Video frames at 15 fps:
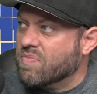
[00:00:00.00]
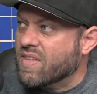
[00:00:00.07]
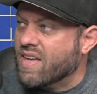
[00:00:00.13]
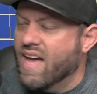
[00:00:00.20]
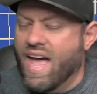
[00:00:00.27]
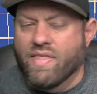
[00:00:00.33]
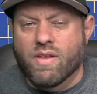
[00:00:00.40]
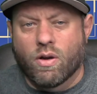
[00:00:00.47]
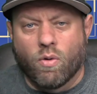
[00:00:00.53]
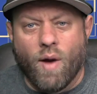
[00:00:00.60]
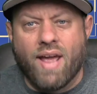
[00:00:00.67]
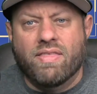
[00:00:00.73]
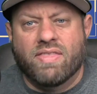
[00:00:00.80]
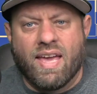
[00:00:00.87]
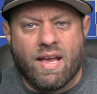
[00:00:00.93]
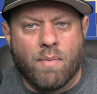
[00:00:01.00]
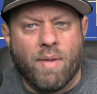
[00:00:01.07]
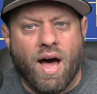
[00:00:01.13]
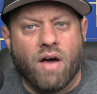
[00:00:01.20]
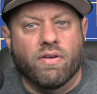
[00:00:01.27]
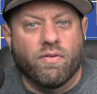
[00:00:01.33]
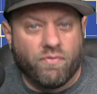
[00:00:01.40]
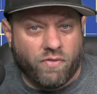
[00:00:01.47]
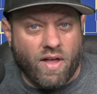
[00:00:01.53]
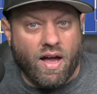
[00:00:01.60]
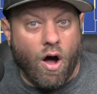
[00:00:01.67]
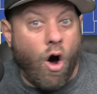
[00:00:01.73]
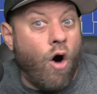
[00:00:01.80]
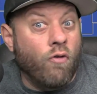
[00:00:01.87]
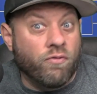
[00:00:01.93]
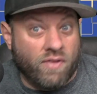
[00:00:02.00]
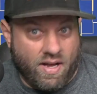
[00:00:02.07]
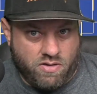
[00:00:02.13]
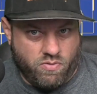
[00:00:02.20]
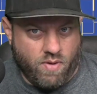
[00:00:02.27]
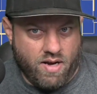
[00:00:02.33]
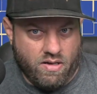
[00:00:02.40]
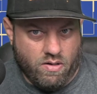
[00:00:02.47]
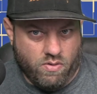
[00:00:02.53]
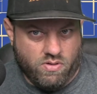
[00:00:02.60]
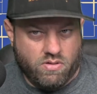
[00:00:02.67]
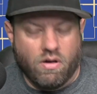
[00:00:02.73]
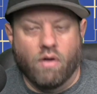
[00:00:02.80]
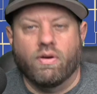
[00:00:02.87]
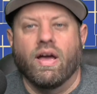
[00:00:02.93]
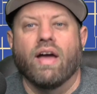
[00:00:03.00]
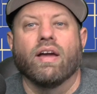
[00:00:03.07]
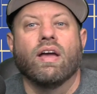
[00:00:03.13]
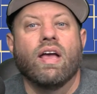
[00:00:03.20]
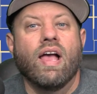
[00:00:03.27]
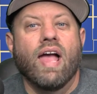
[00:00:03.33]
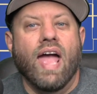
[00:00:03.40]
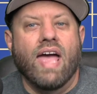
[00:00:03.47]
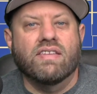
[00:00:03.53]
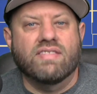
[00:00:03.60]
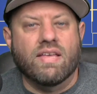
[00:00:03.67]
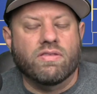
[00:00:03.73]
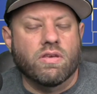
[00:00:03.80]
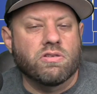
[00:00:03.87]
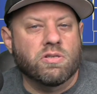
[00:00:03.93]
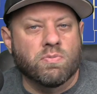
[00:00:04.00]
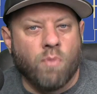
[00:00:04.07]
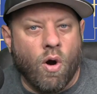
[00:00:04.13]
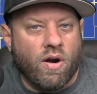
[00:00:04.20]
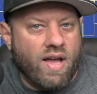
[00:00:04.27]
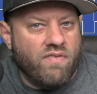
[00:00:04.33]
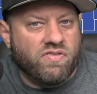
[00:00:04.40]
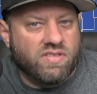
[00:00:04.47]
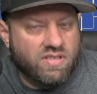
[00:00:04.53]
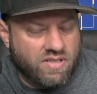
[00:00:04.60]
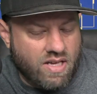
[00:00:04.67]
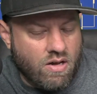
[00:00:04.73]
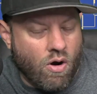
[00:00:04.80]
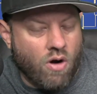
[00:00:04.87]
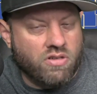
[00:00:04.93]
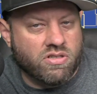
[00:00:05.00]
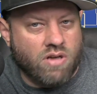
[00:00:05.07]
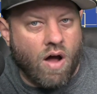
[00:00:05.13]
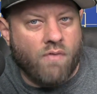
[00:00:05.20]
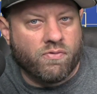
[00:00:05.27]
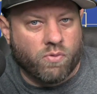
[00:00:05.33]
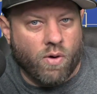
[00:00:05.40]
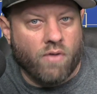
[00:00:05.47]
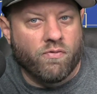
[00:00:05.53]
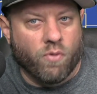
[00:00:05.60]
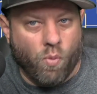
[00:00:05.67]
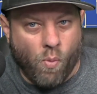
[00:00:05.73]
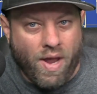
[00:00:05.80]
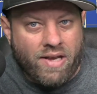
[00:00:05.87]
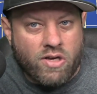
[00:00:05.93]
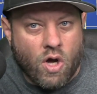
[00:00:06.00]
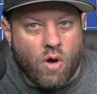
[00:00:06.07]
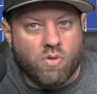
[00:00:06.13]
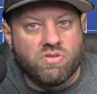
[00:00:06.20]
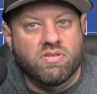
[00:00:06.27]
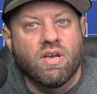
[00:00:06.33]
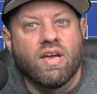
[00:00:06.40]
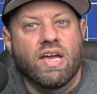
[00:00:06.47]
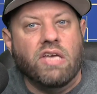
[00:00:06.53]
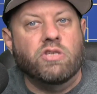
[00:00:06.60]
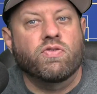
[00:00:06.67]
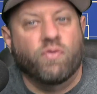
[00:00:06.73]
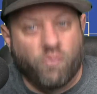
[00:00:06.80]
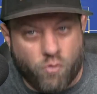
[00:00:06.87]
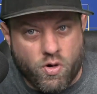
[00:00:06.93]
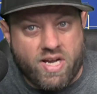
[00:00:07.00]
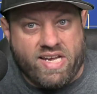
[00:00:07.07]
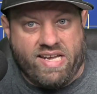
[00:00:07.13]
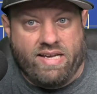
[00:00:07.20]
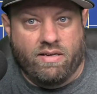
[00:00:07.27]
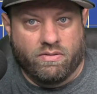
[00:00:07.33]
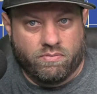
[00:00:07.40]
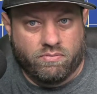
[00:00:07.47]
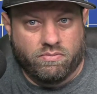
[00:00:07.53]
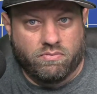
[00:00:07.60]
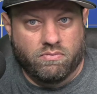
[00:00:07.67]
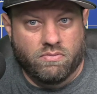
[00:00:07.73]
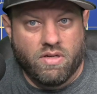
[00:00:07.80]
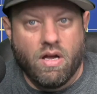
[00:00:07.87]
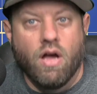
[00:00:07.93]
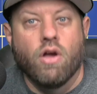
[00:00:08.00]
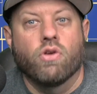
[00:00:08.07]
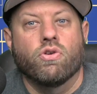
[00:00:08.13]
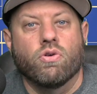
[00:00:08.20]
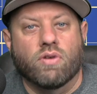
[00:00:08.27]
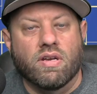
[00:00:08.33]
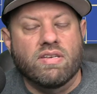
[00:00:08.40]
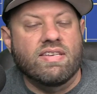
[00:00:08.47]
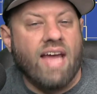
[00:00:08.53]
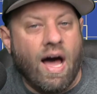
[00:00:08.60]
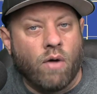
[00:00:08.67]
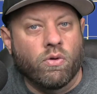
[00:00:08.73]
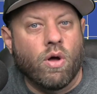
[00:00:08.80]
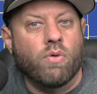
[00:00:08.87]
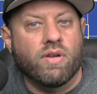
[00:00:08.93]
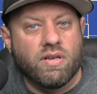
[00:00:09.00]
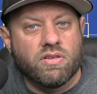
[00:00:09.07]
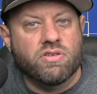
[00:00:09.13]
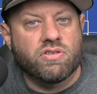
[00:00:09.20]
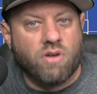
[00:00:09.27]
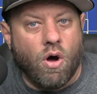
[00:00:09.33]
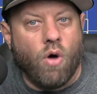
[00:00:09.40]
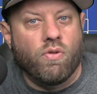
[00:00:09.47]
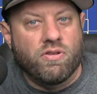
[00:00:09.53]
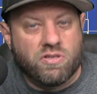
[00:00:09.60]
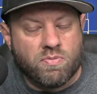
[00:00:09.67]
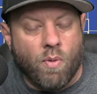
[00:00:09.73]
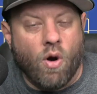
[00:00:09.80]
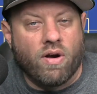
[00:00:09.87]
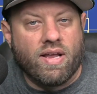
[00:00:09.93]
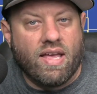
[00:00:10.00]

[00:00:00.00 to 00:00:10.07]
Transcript: and the great thing about all Flex radios, okay, is that the Smart SDR software for Windows is free. You can download and install the Smart